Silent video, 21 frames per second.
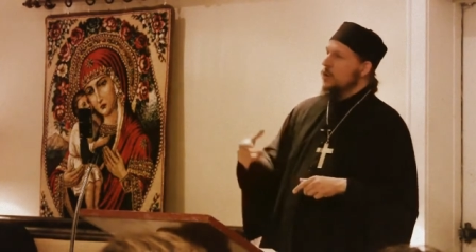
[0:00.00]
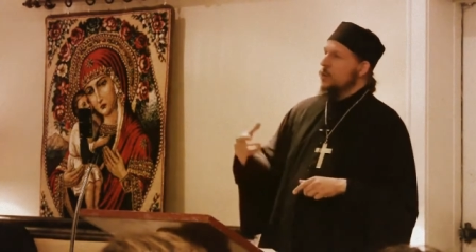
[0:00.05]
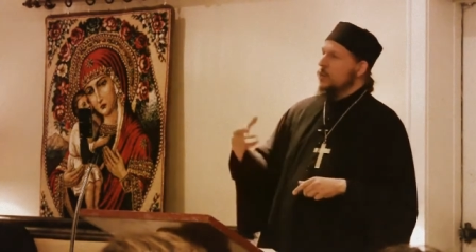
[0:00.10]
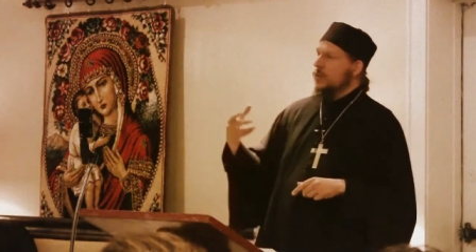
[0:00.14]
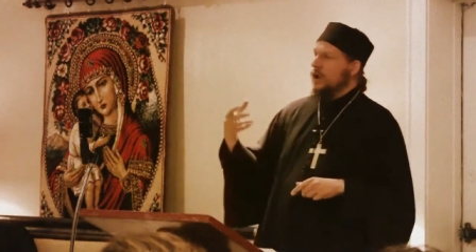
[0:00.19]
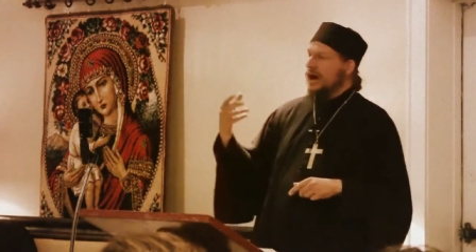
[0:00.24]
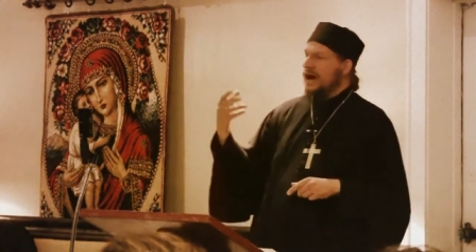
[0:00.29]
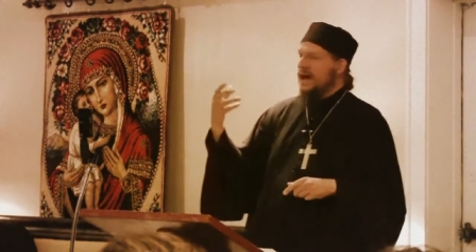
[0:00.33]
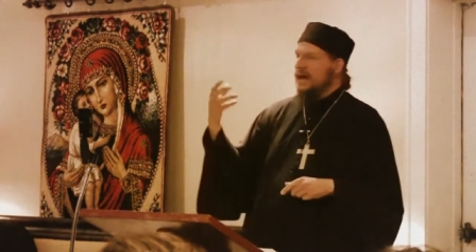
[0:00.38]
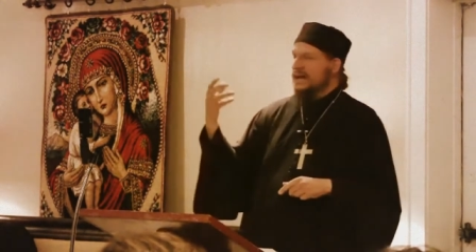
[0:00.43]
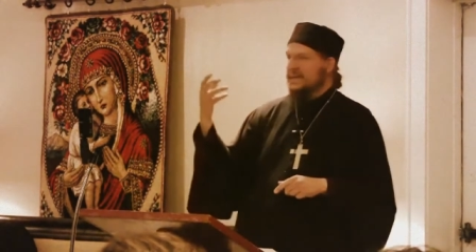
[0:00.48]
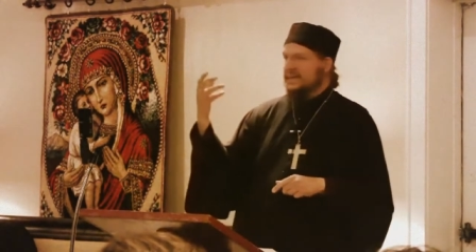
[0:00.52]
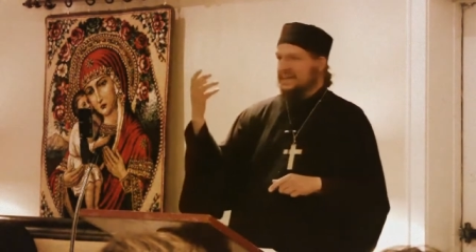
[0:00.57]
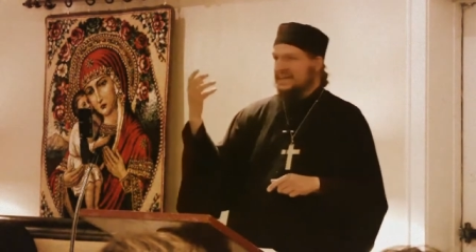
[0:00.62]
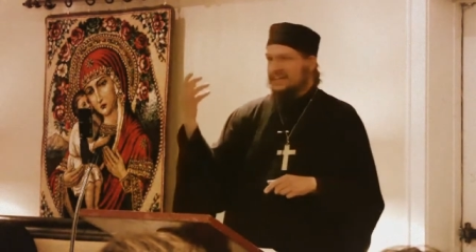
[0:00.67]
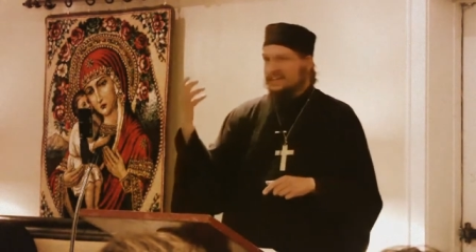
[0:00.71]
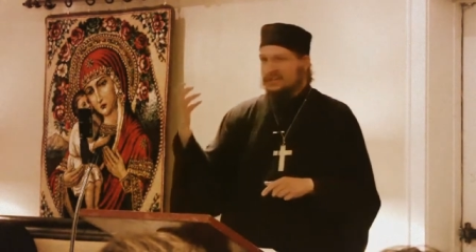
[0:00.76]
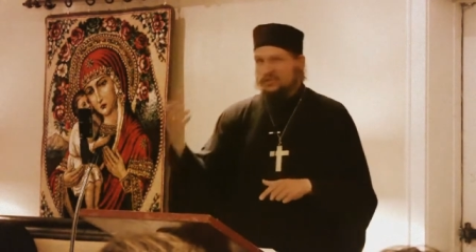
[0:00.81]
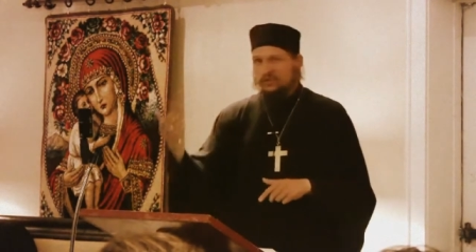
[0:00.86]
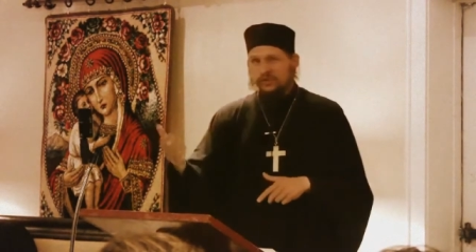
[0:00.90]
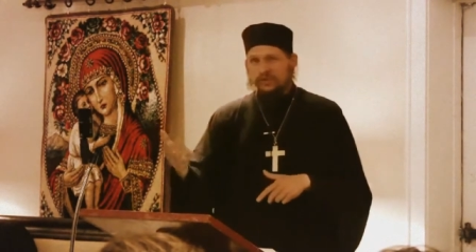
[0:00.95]
why
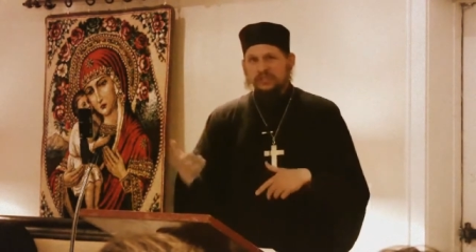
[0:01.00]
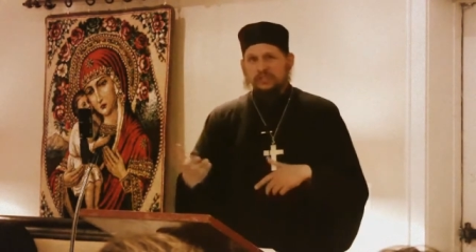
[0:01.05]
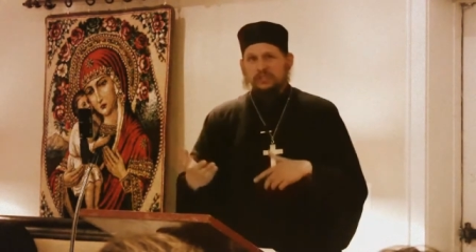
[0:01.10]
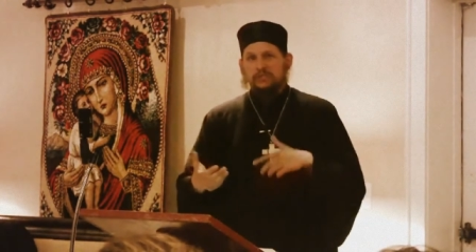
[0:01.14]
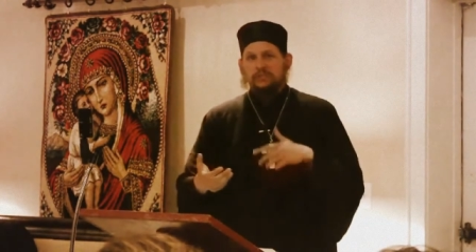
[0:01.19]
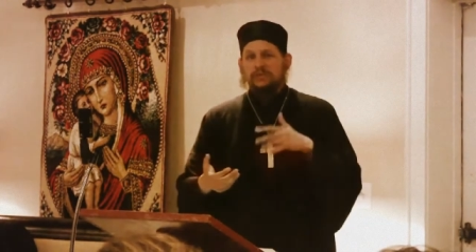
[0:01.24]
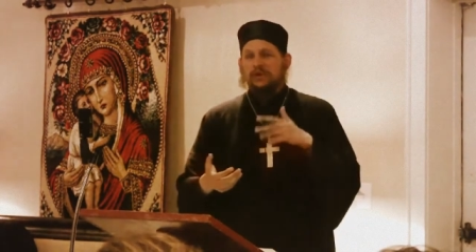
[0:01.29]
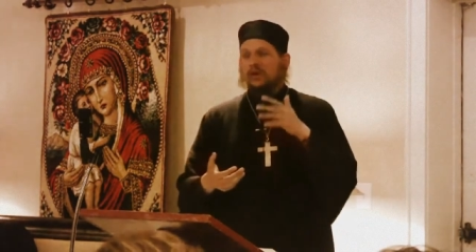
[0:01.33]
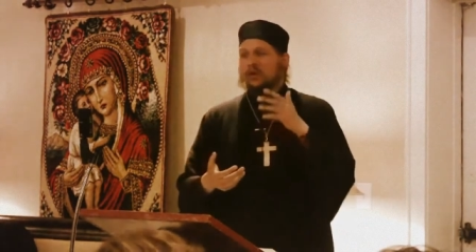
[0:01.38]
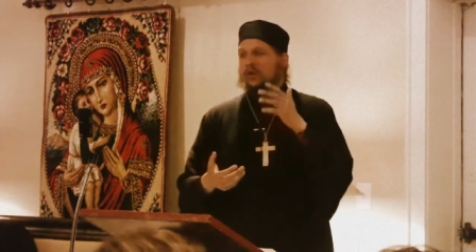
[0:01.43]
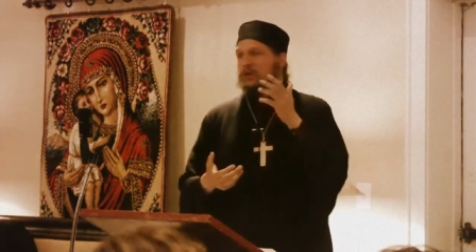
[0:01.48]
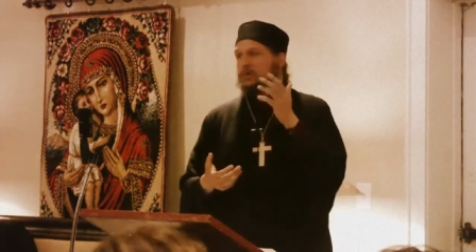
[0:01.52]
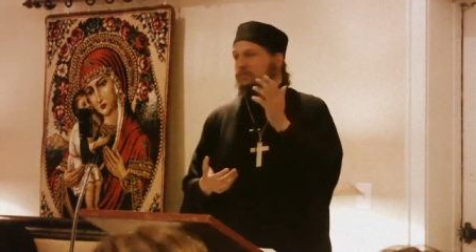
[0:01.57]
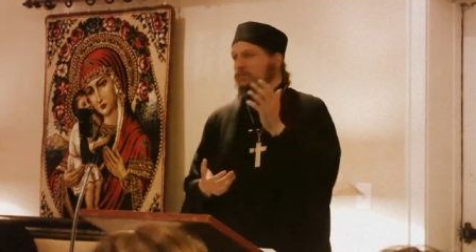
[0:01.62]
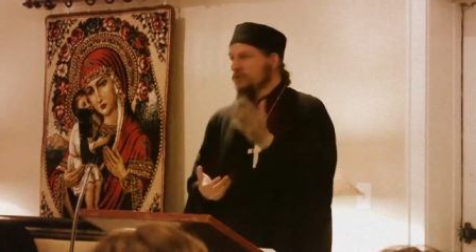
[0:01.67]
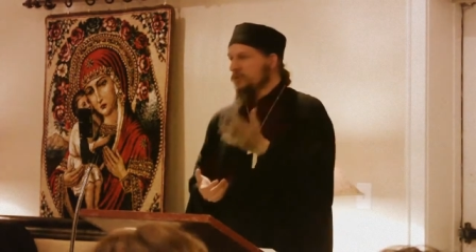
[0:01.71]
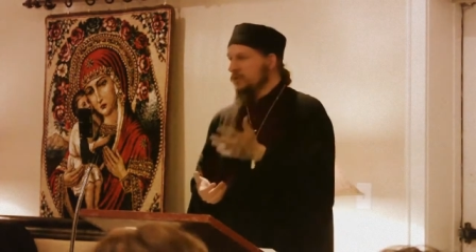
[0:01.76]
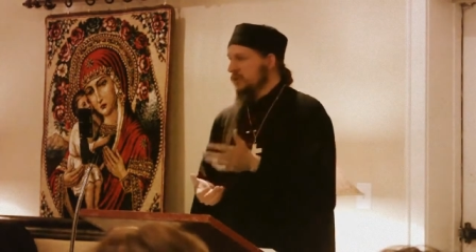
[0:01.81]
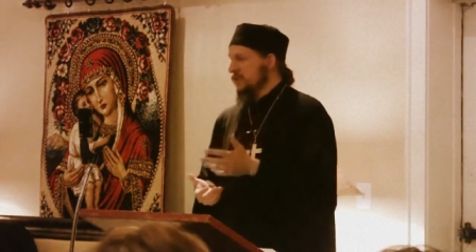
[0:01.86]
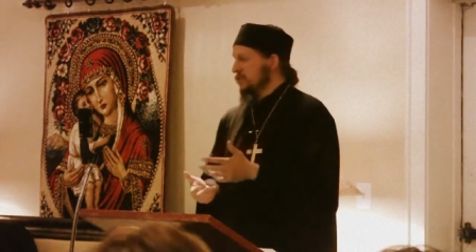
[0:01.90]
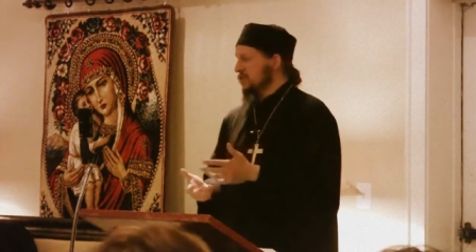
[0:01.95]
Hinduism or
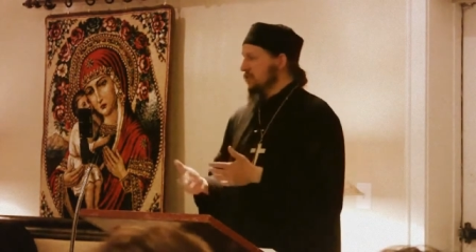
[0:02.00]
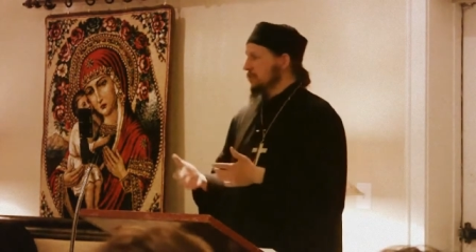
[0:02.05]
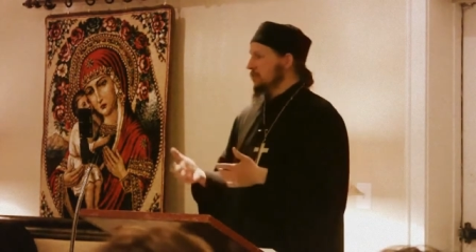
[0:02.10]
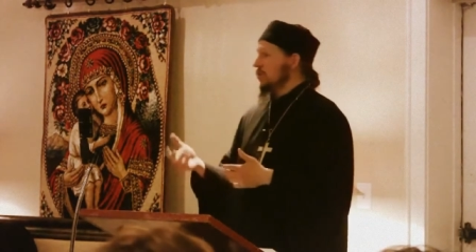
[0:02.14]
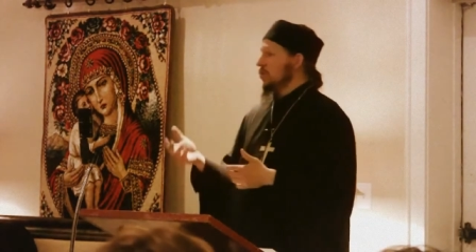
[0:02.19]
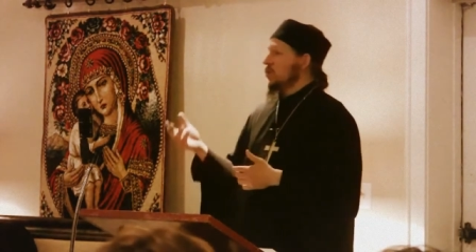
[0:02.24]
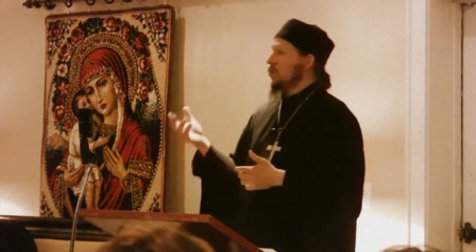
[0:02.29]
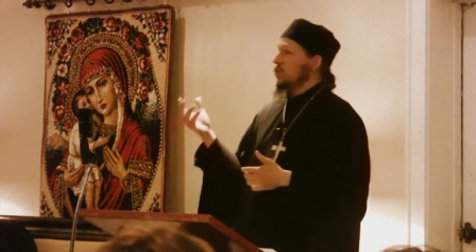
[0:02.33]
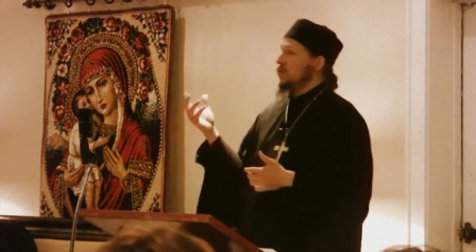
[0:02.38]
Buddhism